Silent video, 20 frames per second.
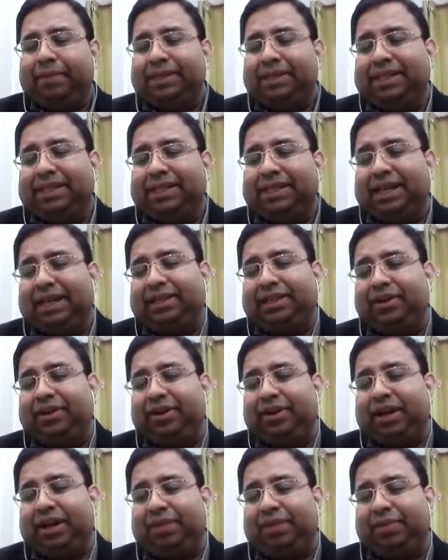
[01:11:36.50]
Basically,
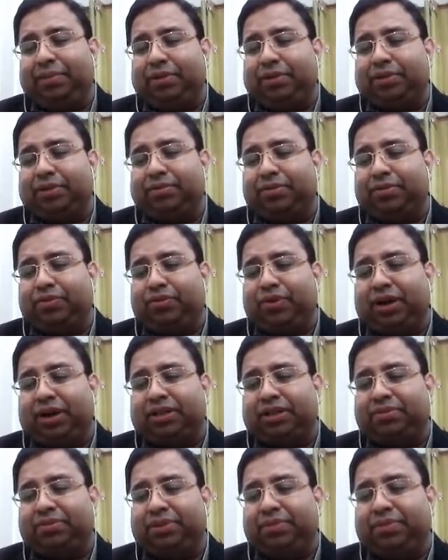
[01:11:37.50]
theoretical frameworks
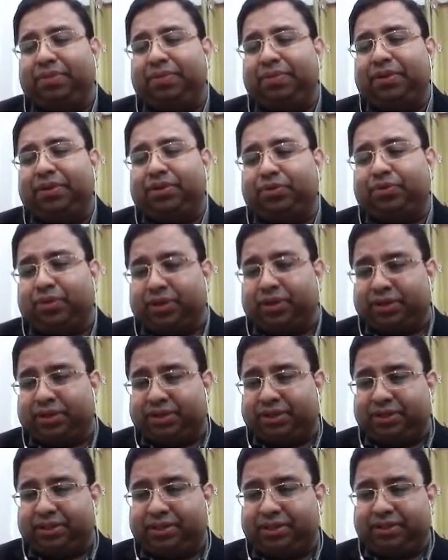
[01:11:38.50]
works means previous
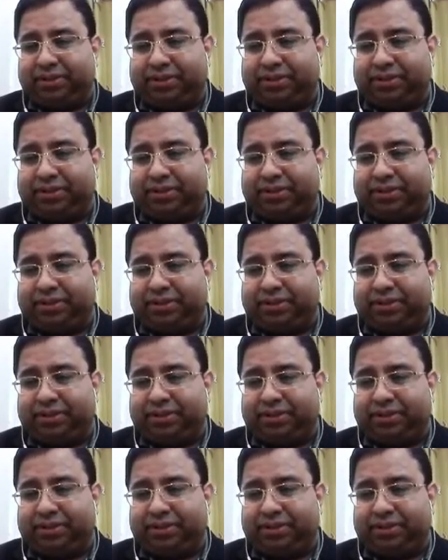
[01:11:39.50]
works.